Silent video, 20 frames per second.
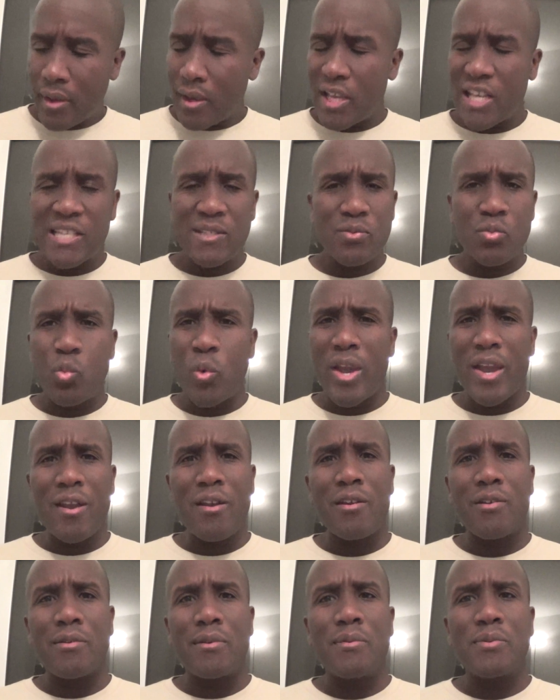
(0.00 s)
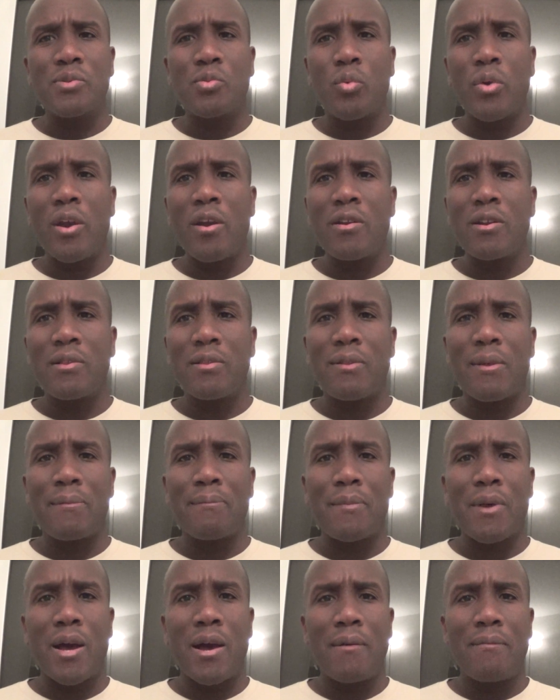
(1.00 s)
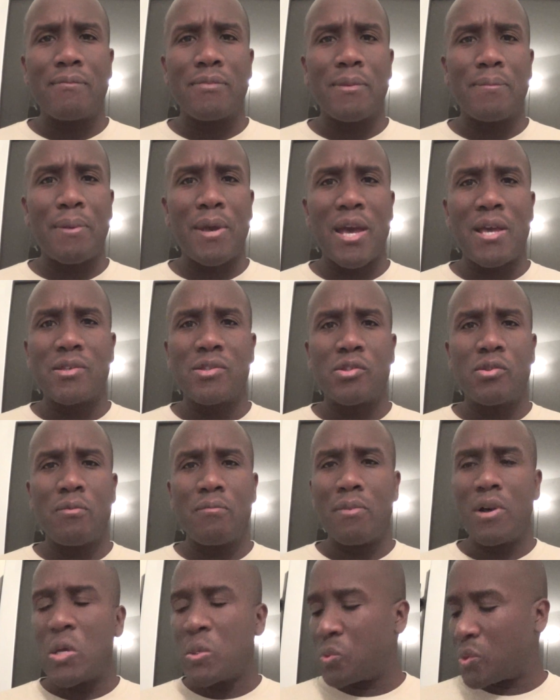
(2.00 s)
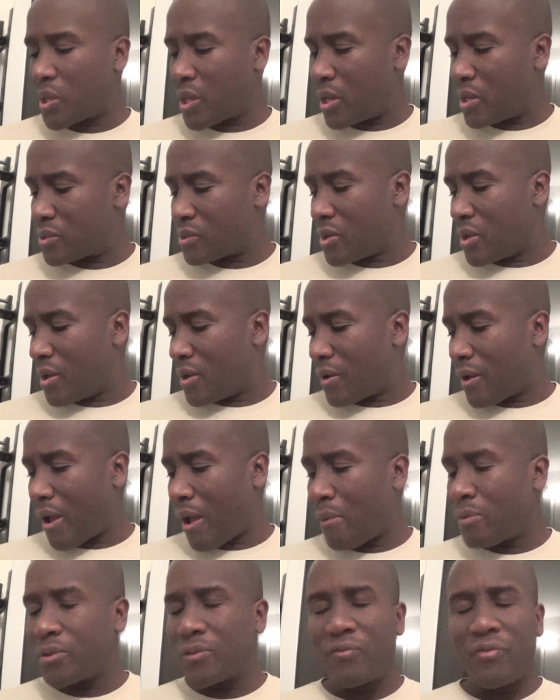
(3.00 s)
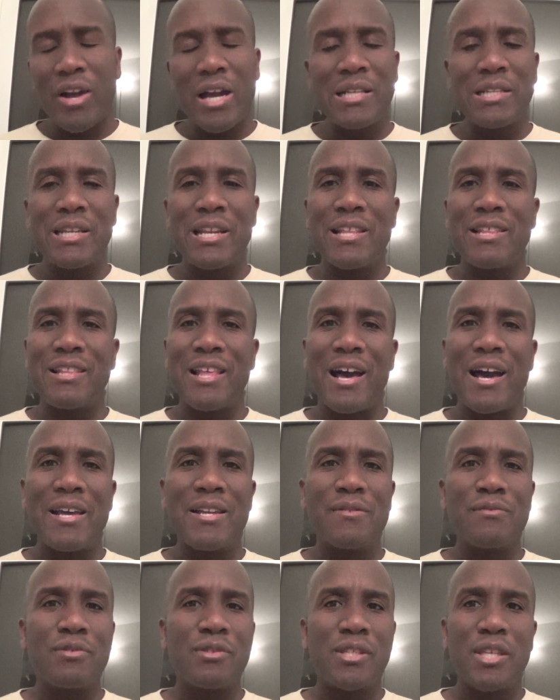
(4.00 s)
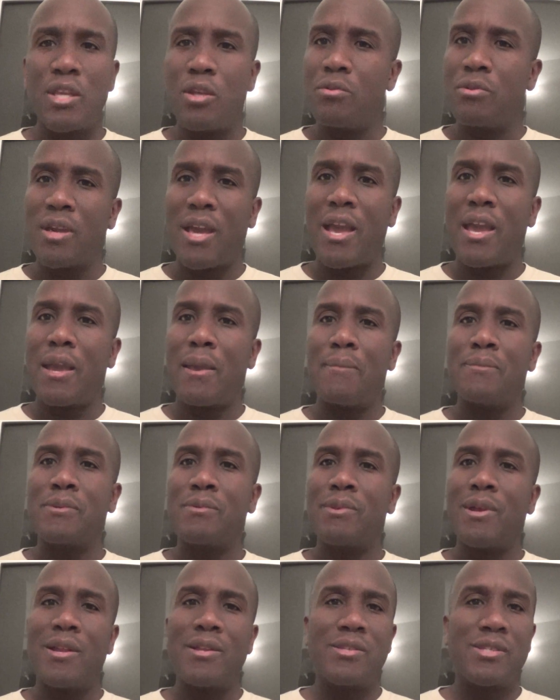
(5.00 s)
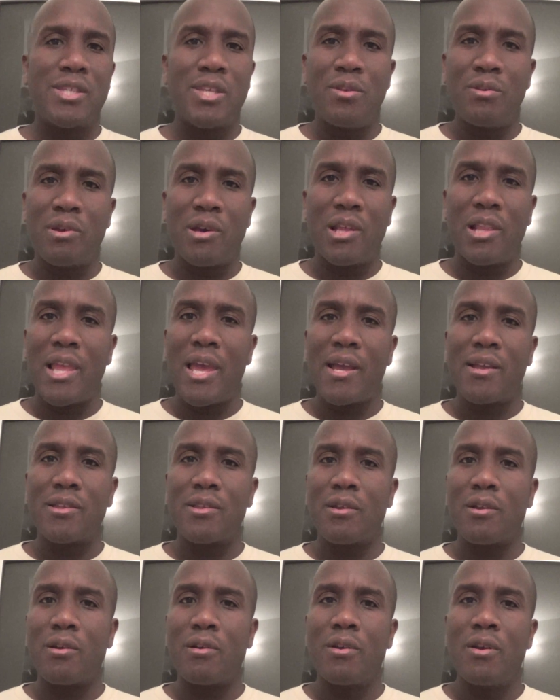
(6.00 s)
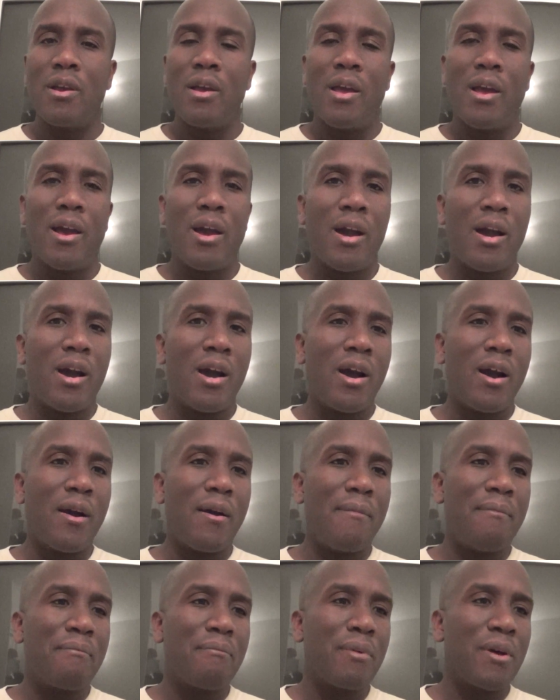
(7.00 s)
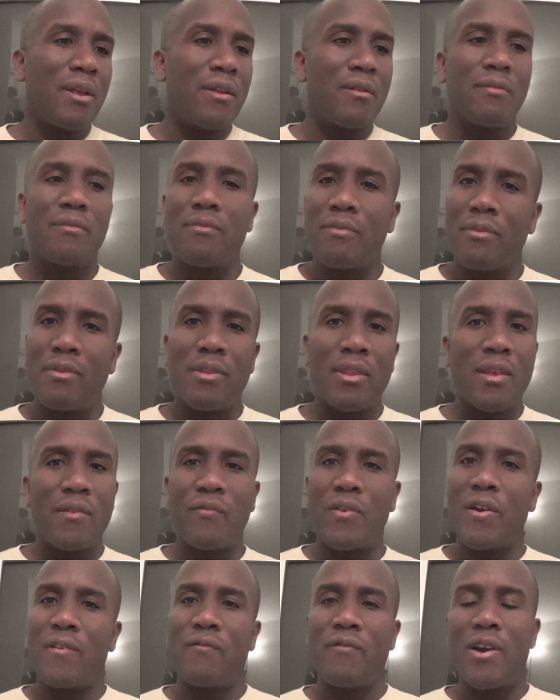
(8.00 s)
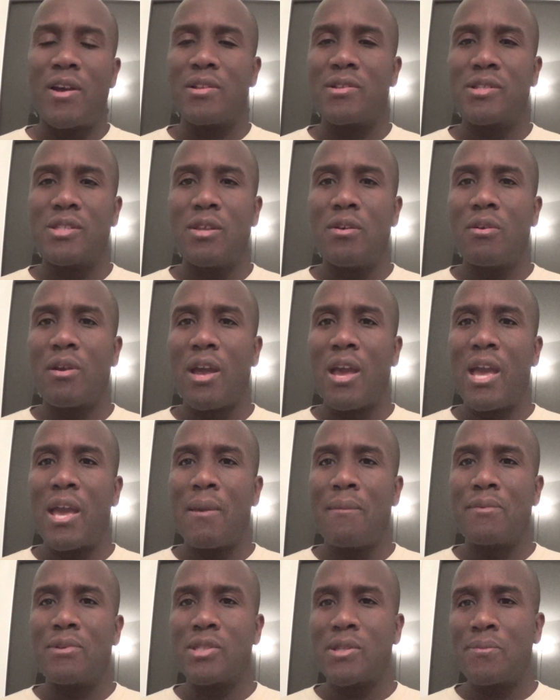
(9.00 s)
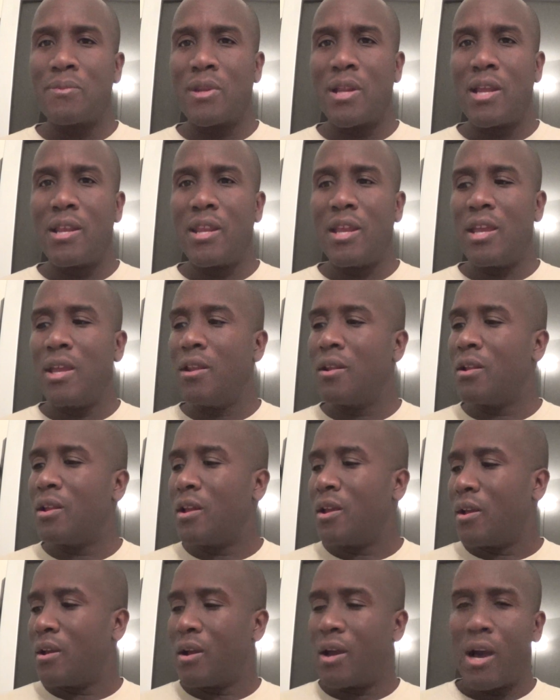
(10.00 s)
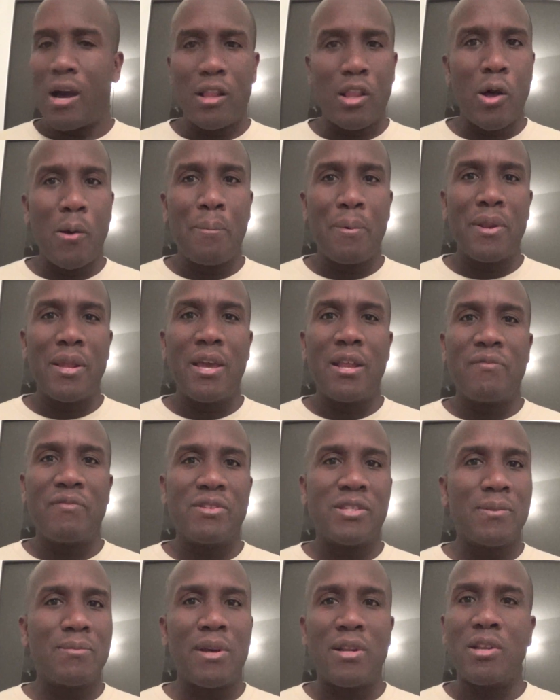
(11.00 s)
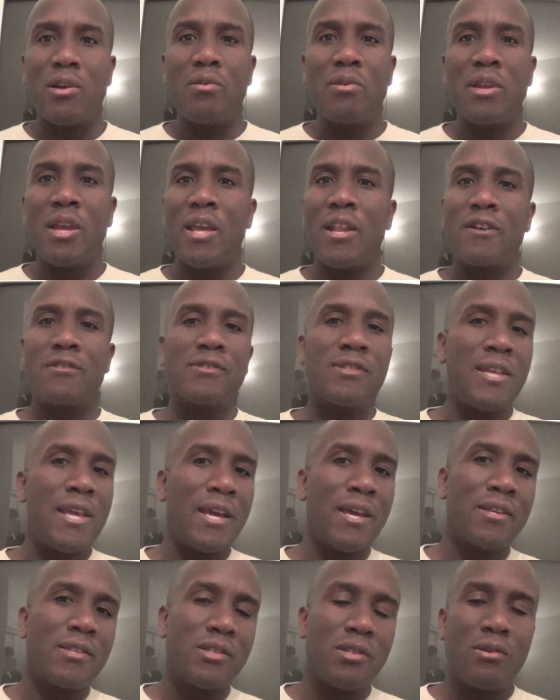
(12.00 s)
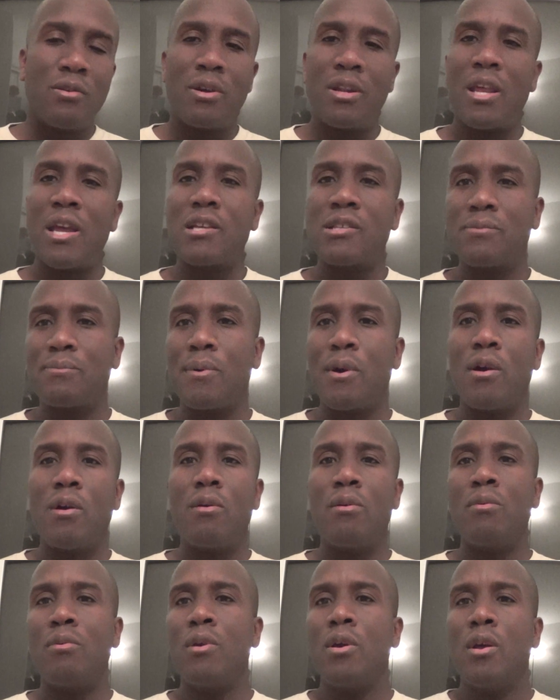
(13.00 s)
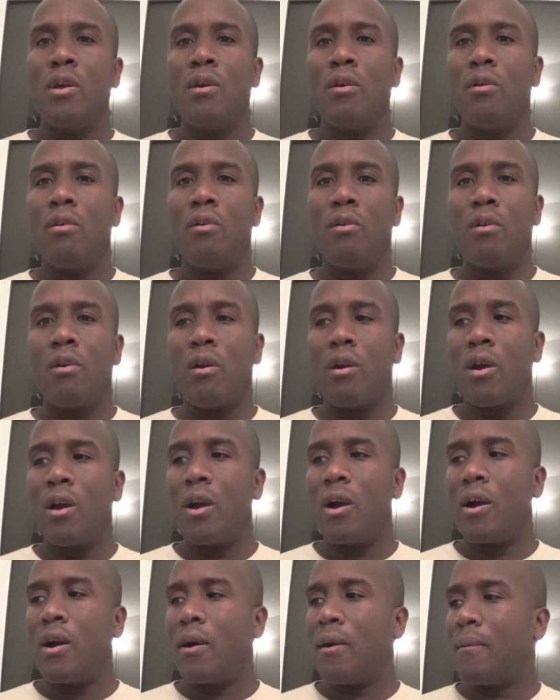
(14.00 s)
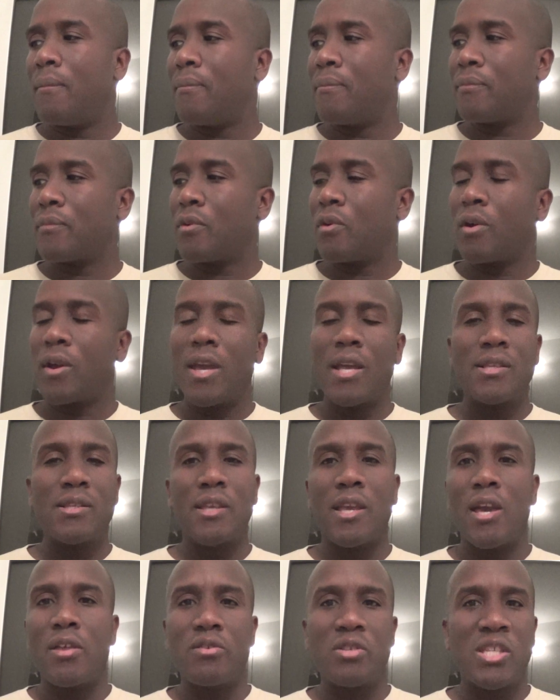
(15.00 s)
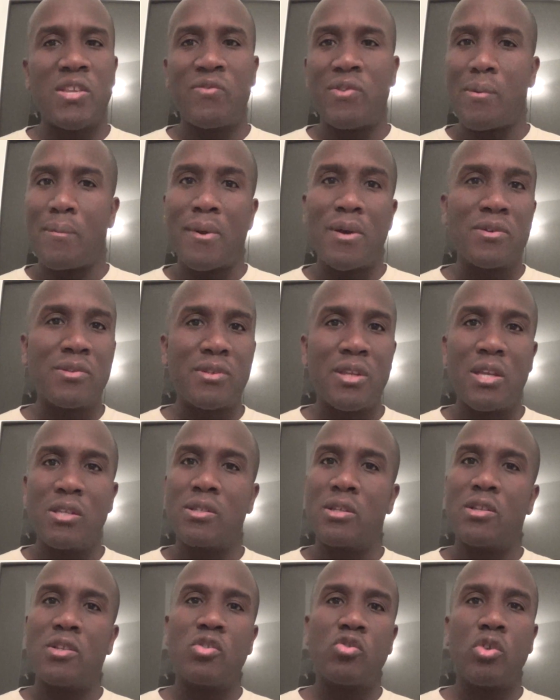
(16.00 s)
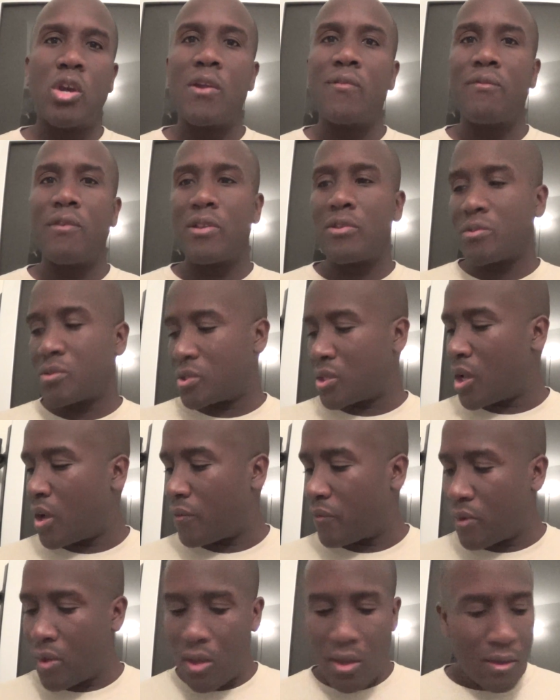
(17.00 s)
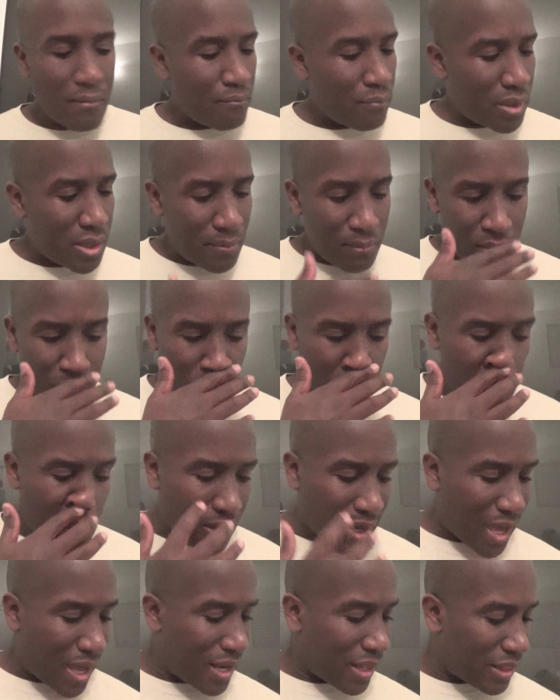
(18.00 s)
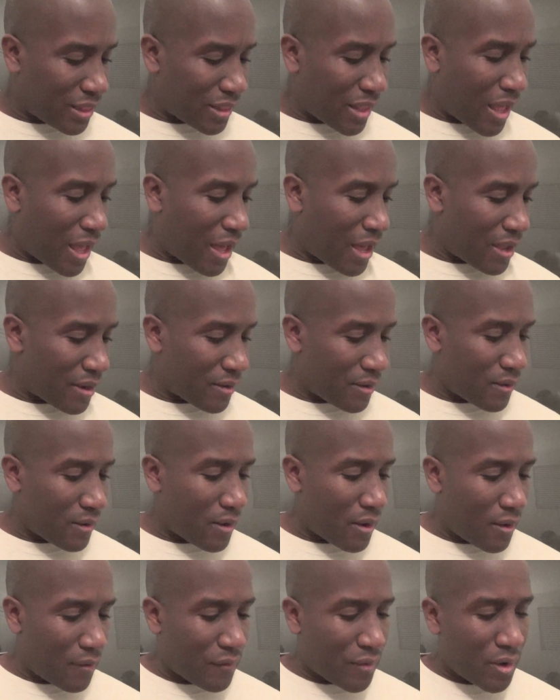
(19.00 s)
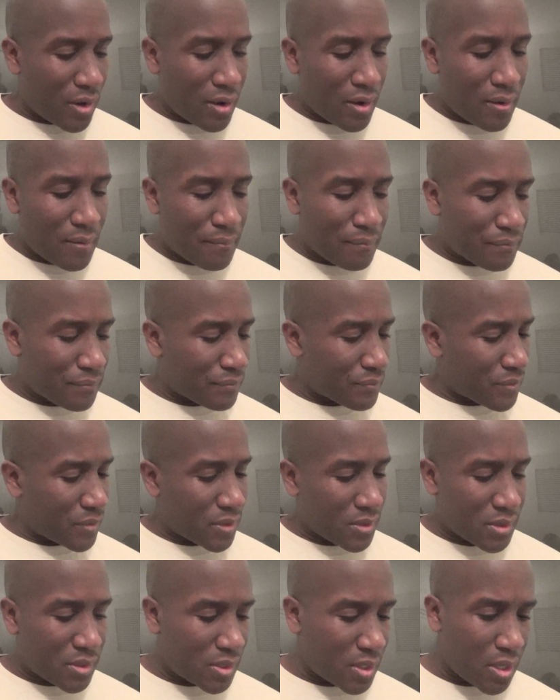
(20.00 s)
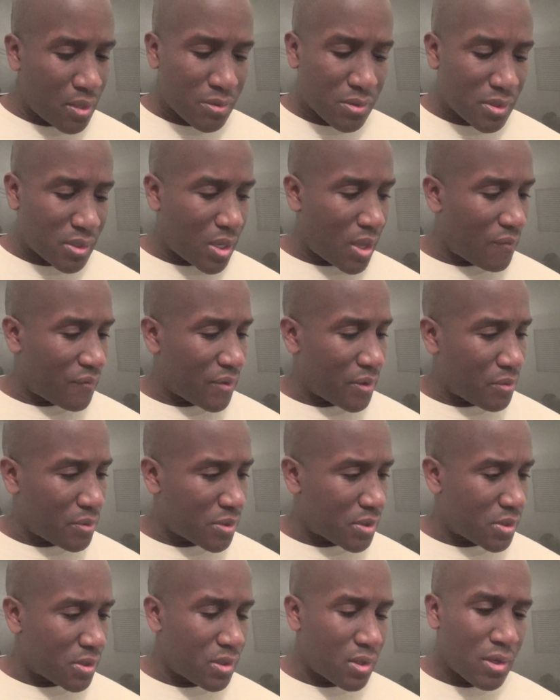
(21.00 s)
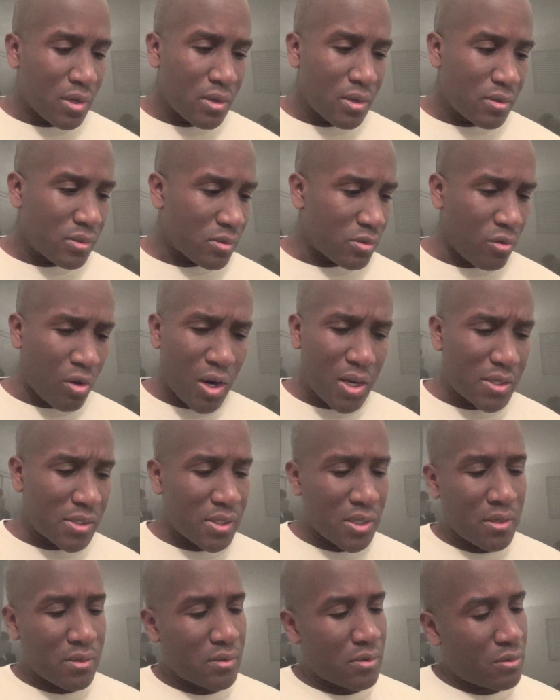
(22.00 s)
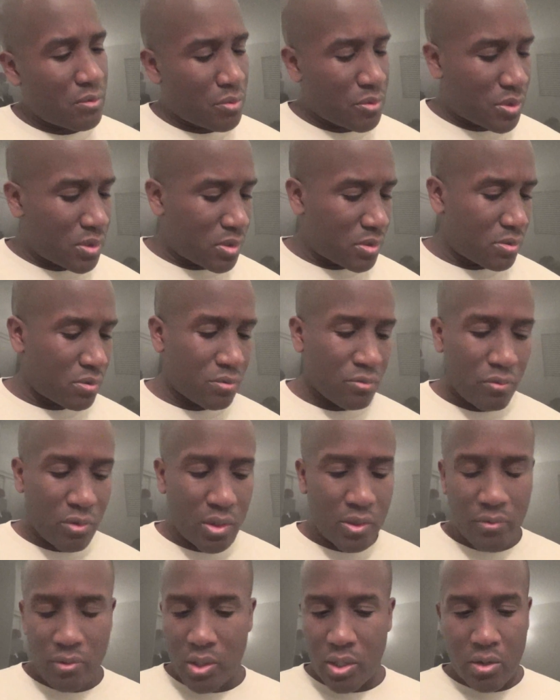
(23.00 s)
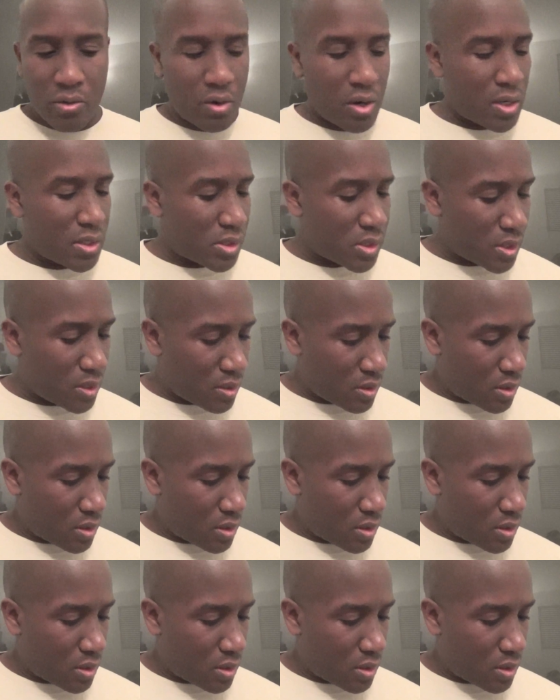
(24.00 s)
It's weird. It was weird the past 2 months because I was finding a lot of sealed games. I'm not a sealed collector, but if I find a sealed game and it's something I need, I'll open it. If it's something I don't need, I'll take it to an expo or get together, see if anybody else needs it and trade for other stuff. But let me show you. I got a lot of sealed stuff, and it's crazy. It was just really, really crazy.